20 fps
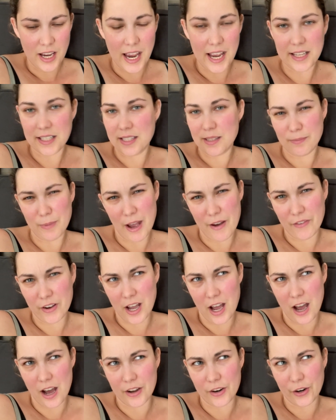and some
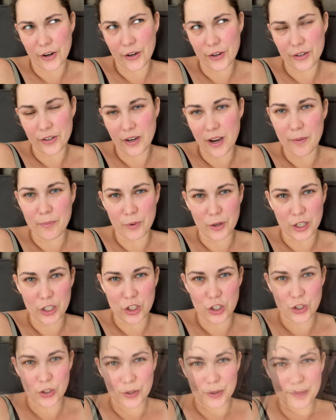avocado, I'm pretty
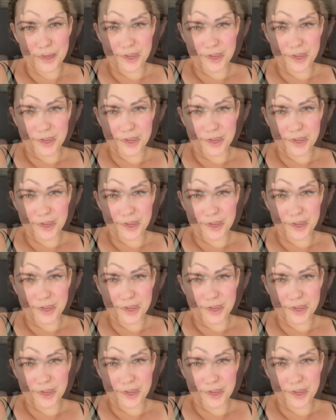sure.